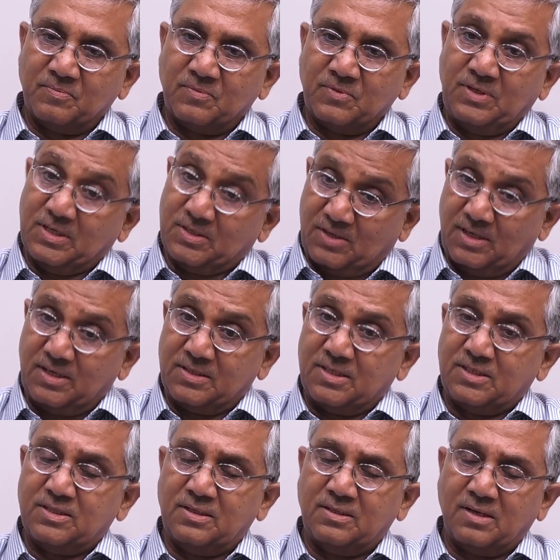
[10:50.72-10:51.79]
he has written
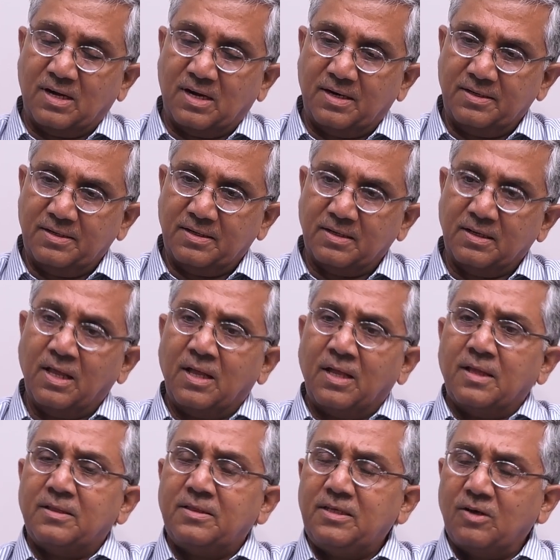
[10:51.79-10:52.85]
such an article.
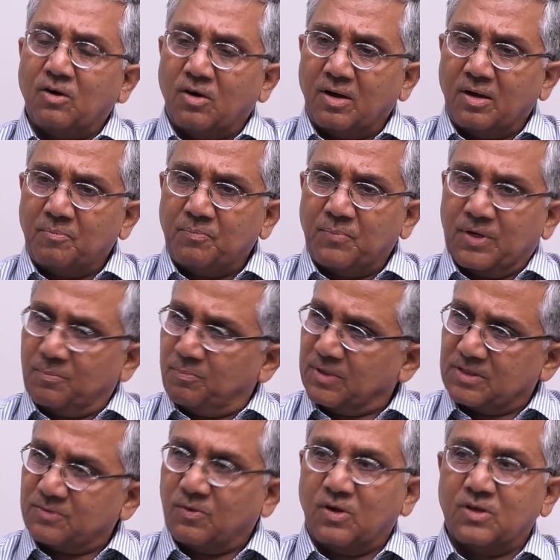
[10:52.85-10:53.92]
The
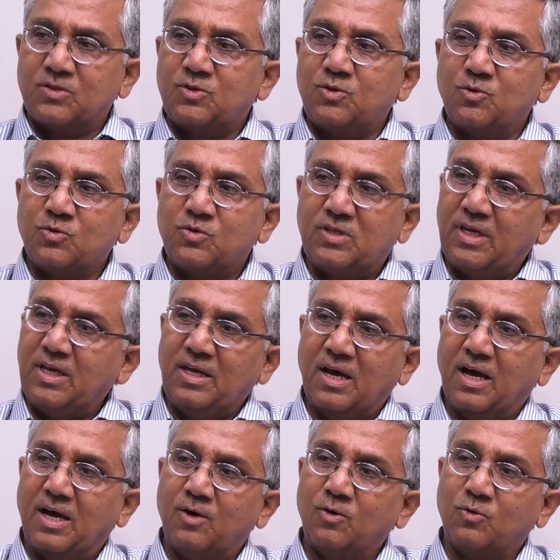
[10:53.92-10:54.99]
purpose was to see
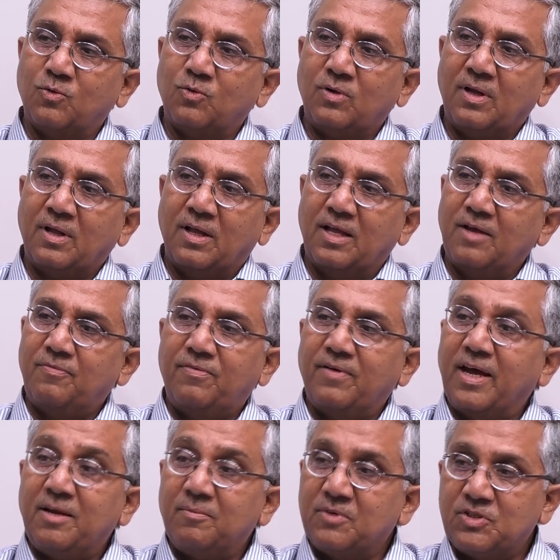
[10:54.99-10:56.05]
how a
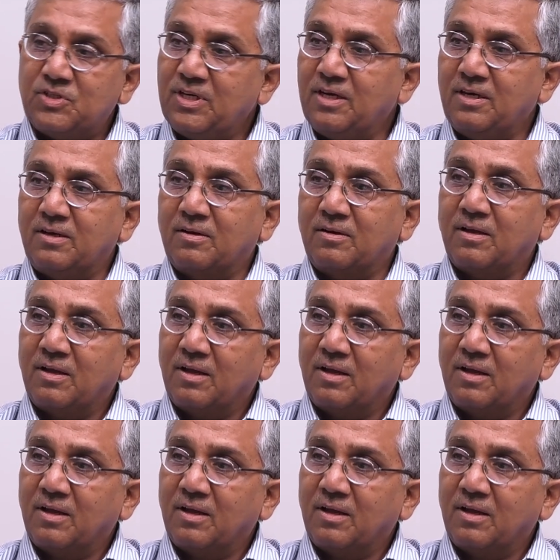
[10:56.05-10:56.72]
flying machine